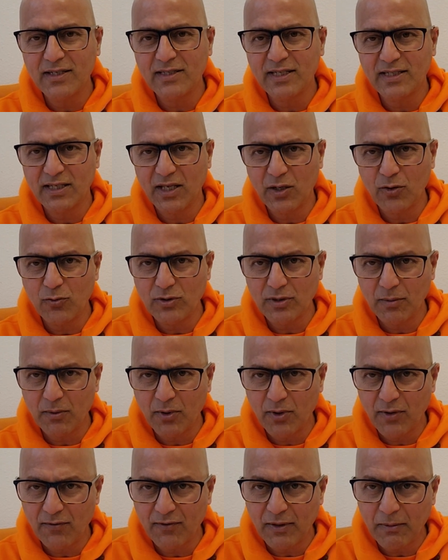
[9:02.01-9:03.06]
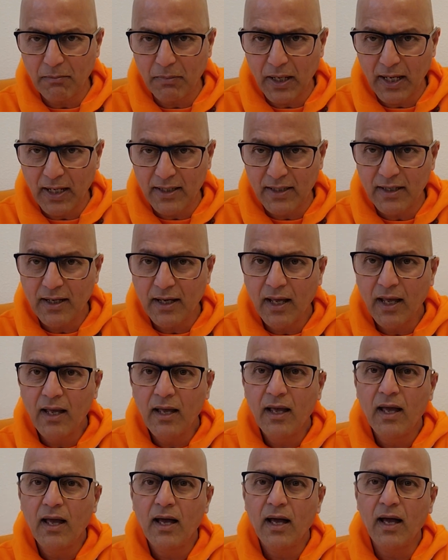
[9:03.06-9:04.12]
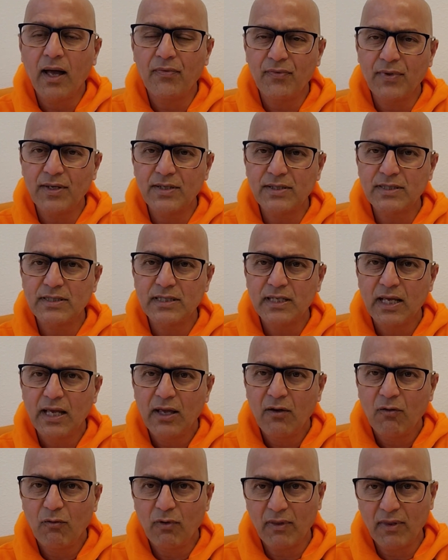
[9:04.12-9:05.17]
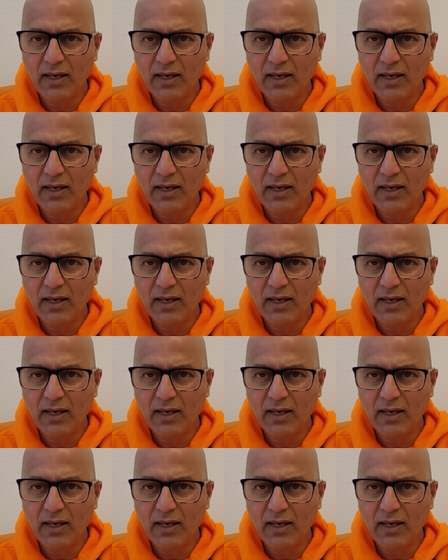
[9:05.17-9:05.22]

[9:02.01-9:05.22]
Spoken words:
There is a huge amount of debate on this, whether